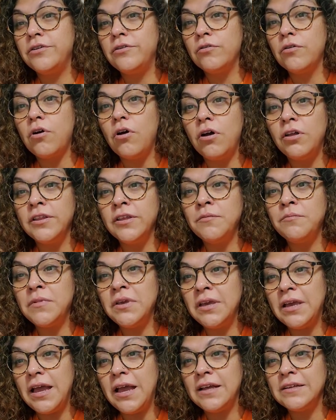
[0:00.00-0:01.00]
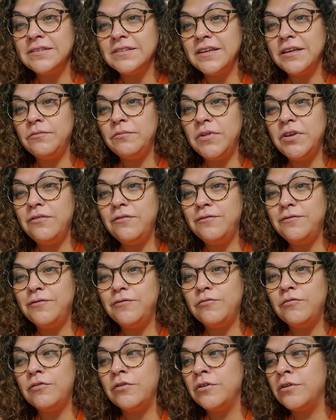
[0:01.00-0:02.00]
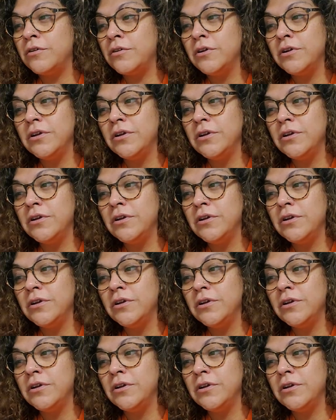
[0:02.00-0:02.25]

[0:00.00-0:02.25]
calling me, asking me for,